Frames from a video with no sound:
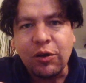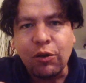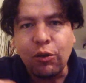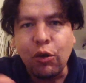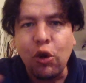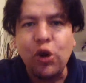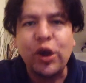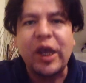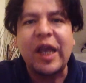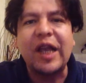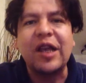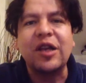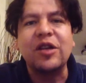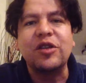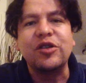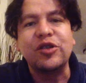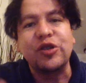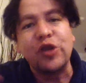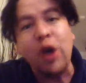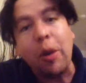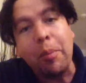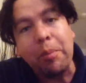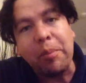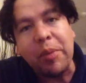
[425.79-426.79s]
walking
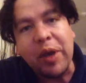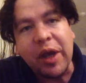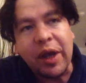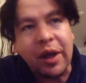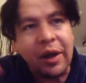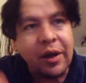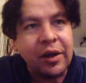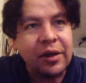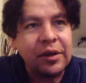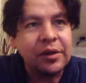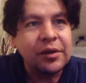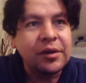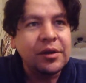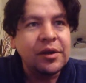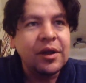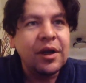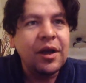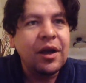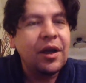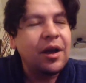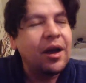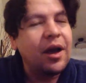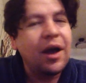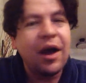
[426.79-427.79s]
zombie,
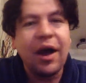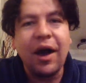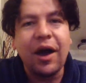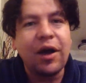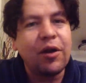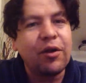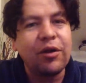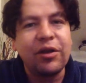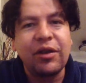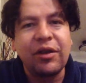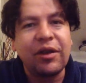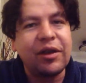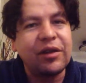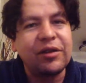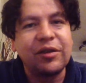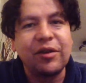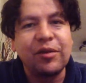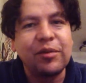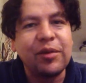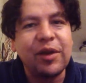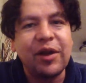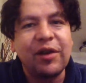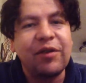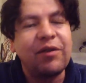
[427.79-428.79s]
I don't think so,
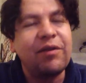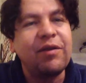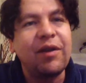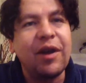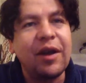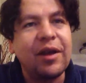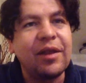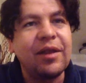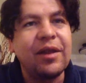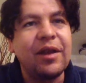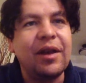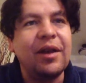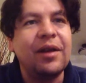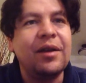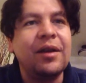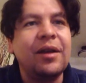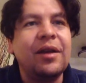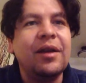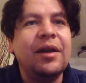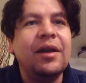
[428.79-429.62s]
man. Fuck that.